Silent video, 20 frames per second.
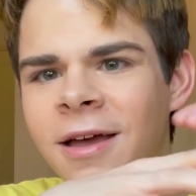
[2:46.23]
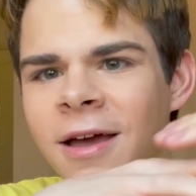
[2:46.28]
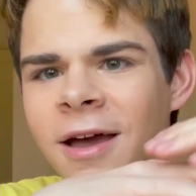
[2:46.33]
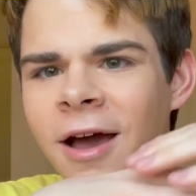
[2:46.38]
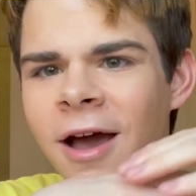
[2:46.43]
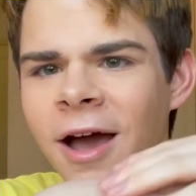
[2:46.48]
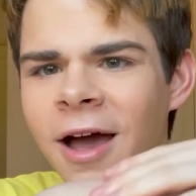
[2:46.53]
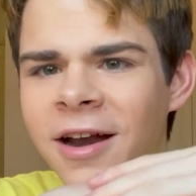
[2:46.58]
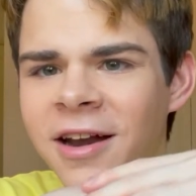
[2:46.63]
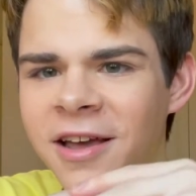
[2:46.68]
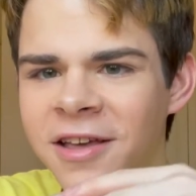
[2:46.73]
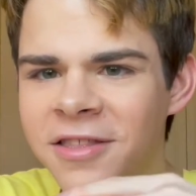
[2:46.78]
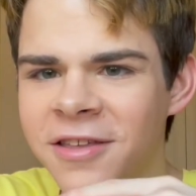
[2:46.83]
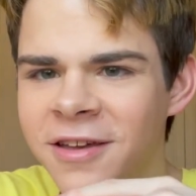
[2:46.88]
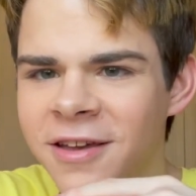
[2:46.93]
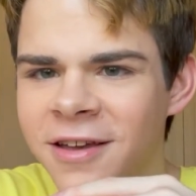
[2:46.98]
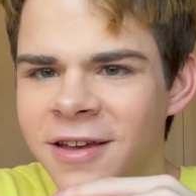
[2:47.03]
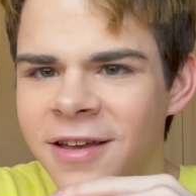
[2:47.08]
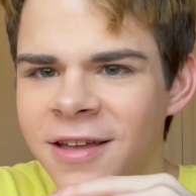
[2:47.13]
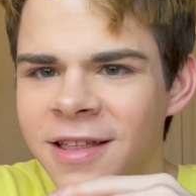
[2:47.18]

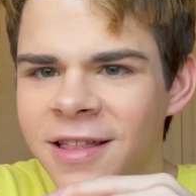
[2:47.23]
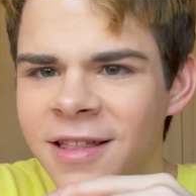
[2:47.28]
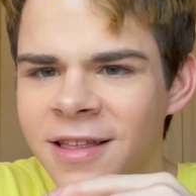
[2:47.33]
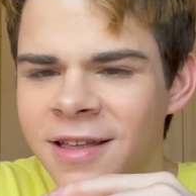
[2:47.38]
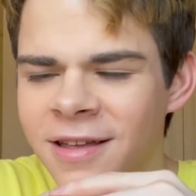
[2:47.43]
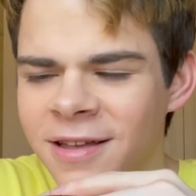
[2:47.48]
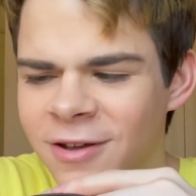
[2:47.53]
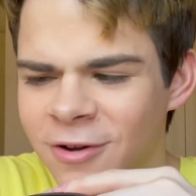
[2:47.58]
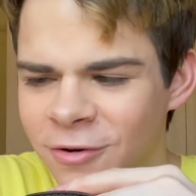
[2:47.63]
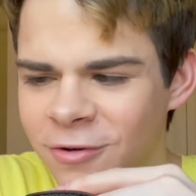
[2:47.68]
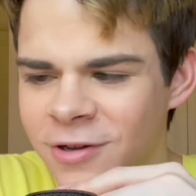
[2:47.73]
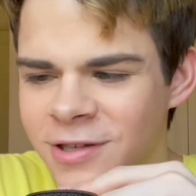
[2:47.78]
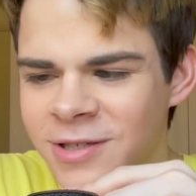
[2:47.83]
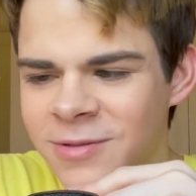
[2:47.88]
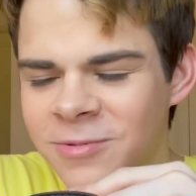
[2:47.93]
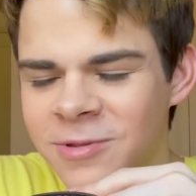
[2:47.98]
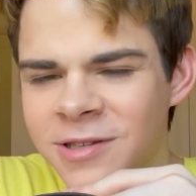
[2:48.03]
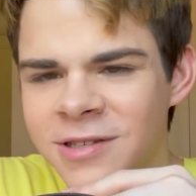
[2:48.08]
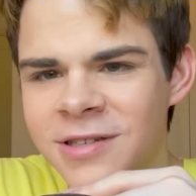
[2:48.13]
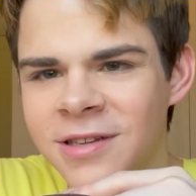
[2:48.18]
another
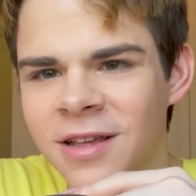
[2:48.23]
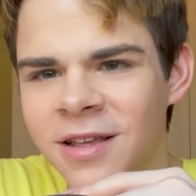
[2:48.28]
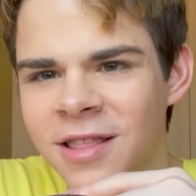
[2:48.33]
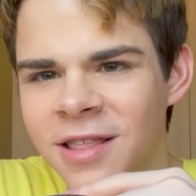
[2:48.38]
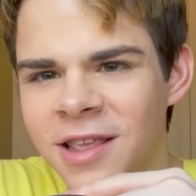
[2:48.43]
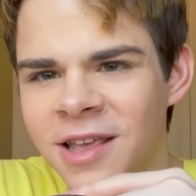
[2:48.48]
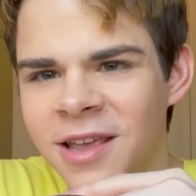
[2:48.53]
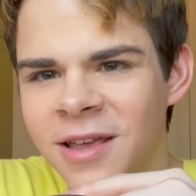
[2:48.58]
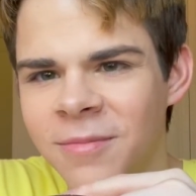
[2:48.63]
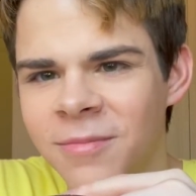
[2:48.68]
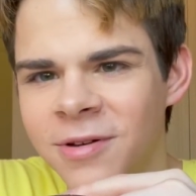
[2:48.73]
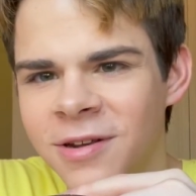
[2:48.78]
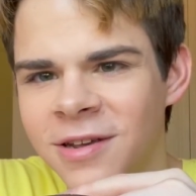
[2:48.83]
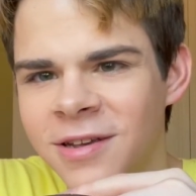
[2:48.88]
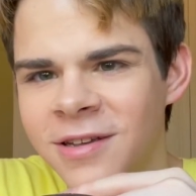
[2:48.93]
Christmas themed